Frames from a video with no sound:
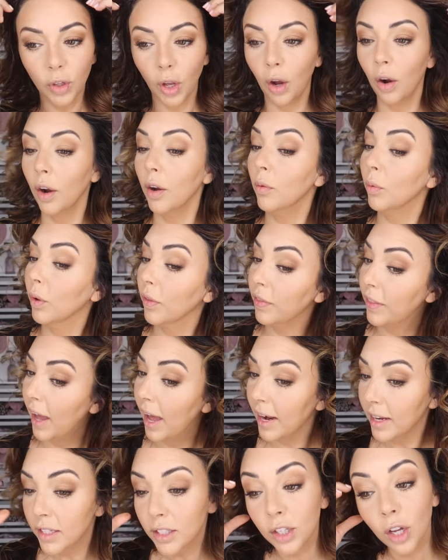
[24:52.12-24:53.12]
All right, well,
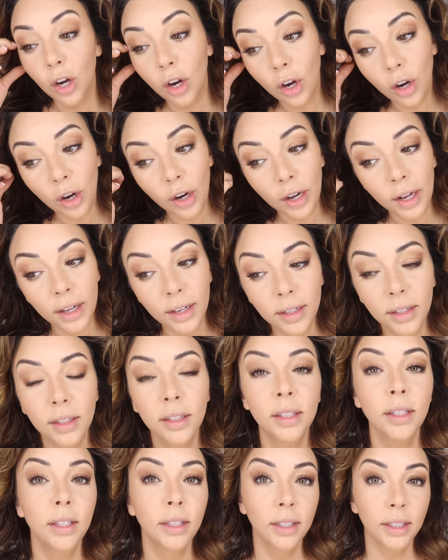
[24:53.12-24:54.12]
that is on.
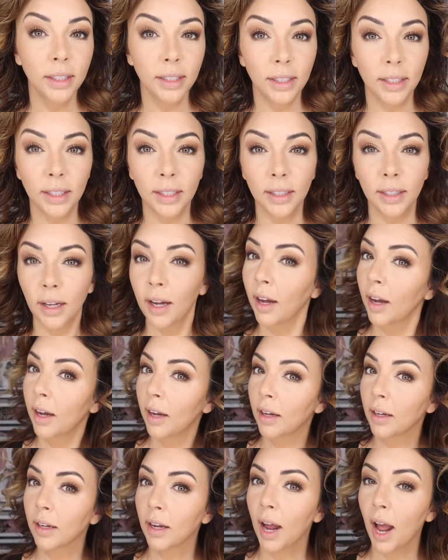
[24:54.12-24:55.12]

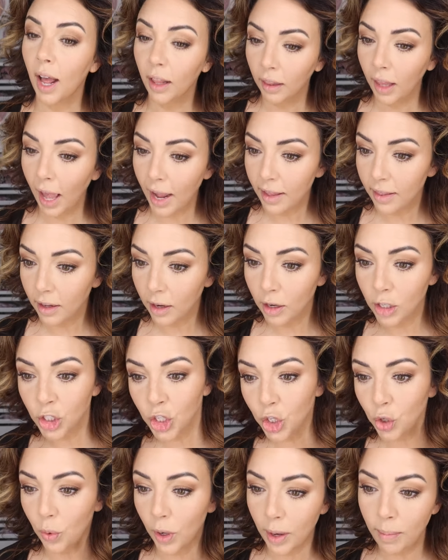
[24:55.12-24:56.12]
I like
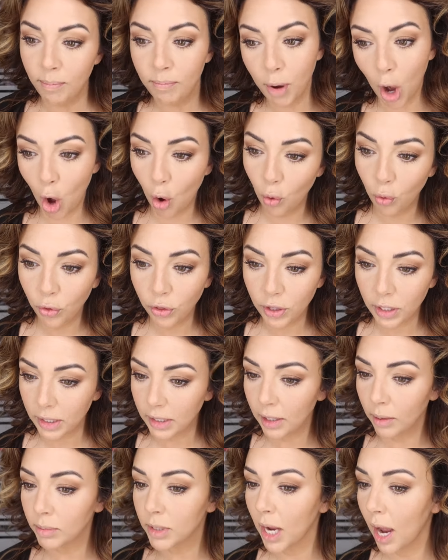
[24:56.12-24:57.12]
doing both
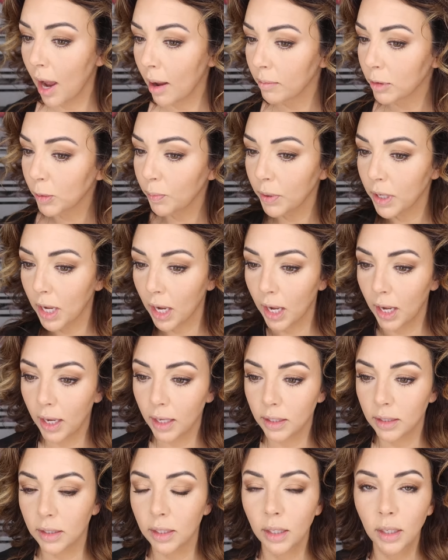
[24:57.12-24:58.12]
sometimes
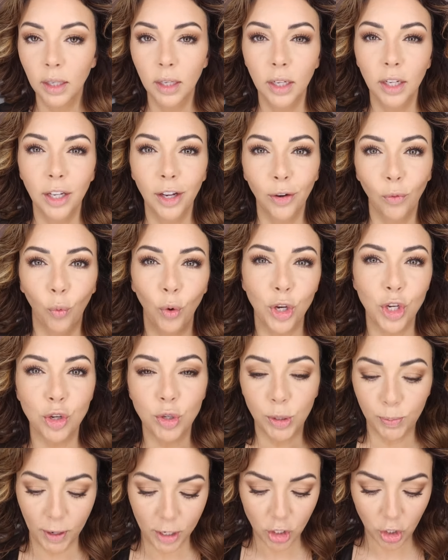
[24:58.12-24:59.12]
because when you
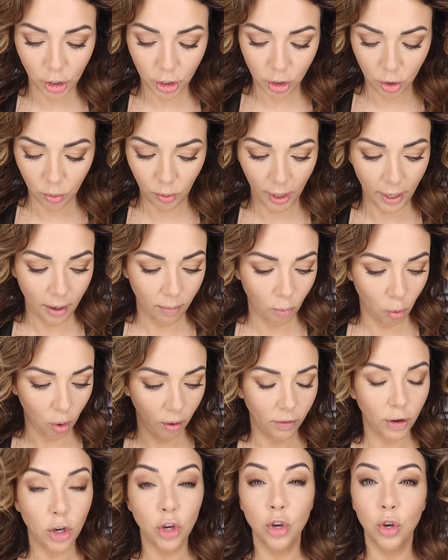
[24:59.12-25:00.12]
especially do like more
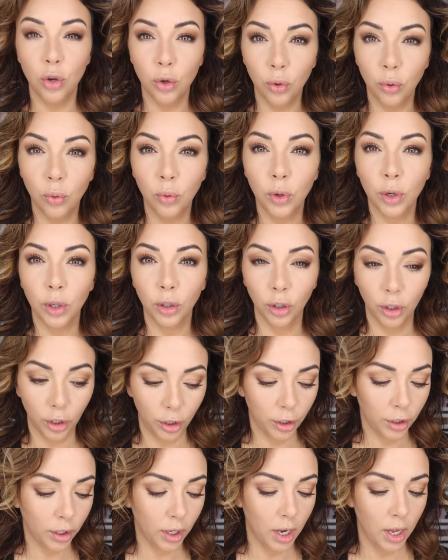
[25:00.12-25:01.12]
of a nude
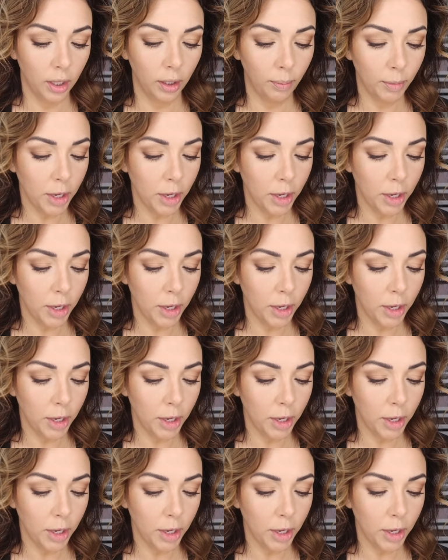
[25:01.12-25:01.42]
look, let